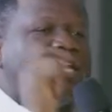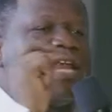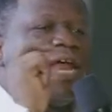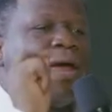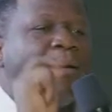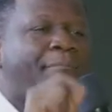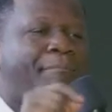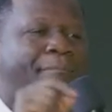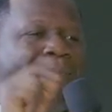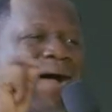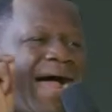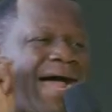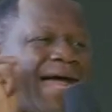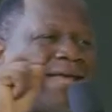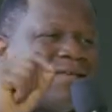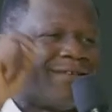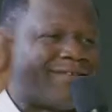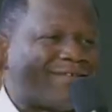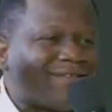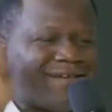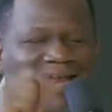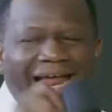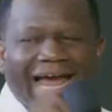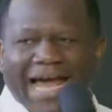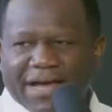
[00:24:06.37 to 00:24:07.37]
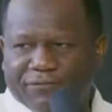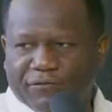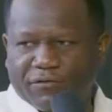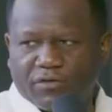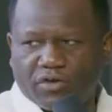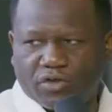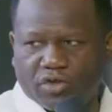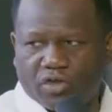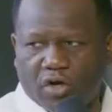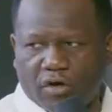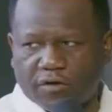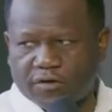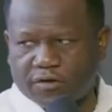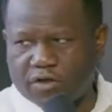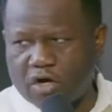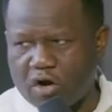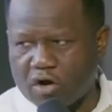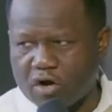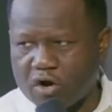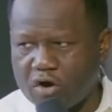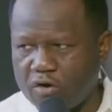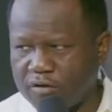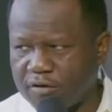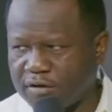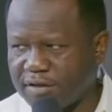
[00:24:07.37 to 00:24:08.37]
a man's life does
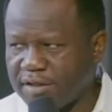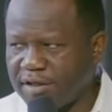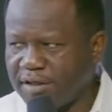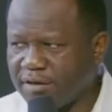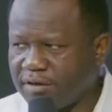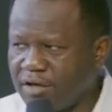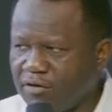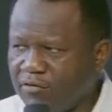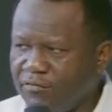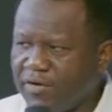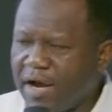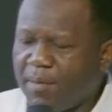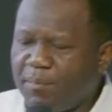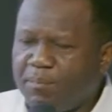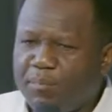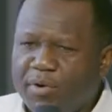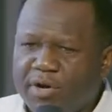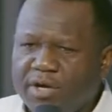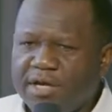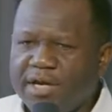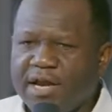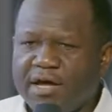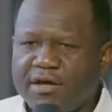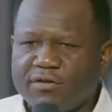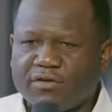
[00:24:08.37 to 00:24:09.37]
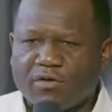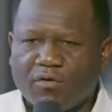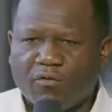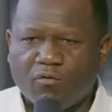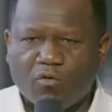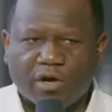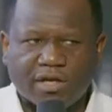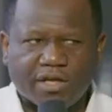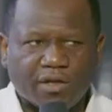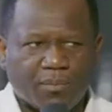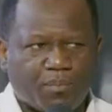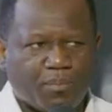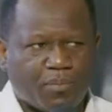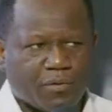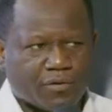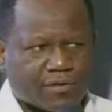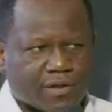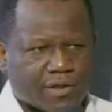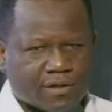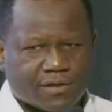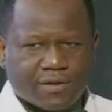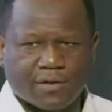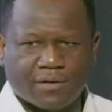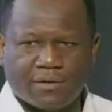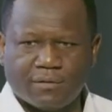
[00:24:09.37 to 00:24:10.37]
not consist of the abundance of what he
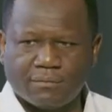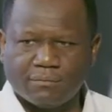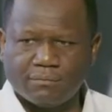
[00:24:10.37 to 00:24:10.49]
possesses.